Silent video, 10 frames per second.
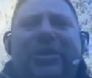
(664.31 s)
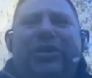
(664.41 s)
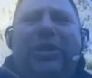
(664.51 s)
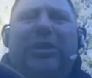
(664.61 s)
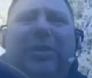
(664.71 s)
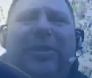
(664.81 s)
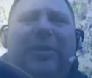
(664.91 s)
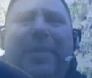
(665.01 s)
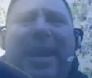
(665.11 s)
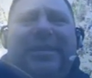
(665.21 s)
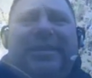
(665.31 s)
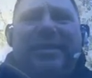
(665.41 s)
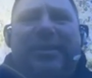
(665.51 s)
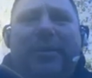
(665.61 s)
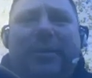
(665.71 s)
you're going to learn in my
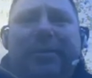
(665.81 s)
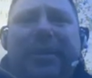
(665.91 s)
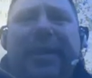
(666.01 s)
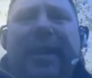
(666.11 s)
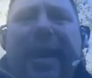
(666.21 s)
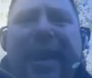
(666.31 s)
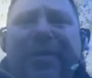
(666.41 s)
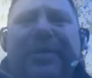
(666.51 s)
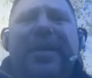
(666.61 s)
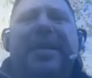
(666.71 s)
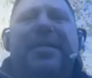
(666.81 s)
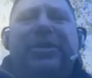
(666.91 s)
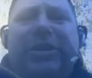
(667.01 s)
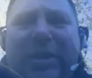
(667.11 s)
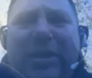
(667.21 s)
system, everything
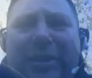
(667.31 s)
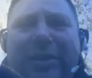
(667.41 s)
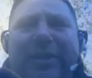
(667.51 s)
that you're going to learn in